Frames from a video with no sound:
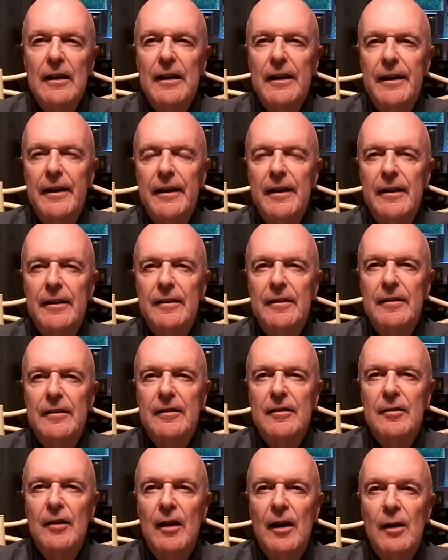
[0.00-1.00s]
And
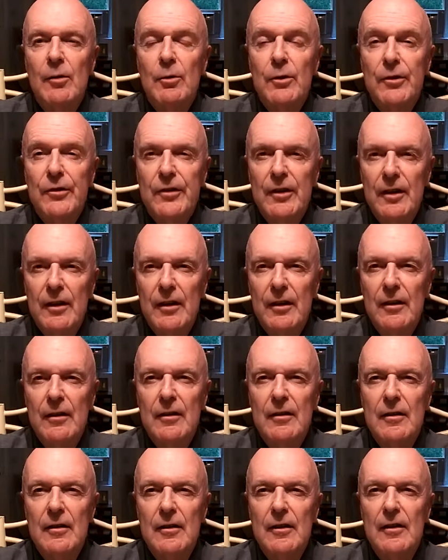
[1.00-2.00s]
I will say,
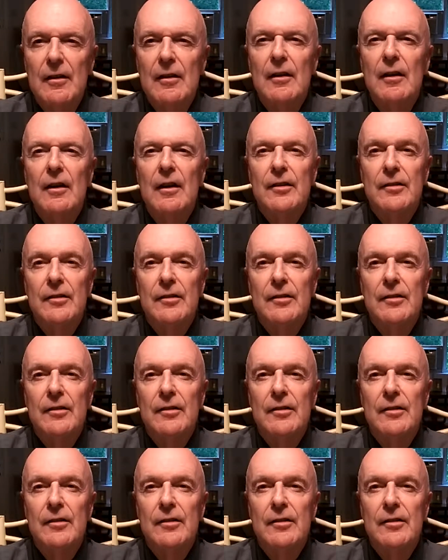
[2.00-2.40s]
I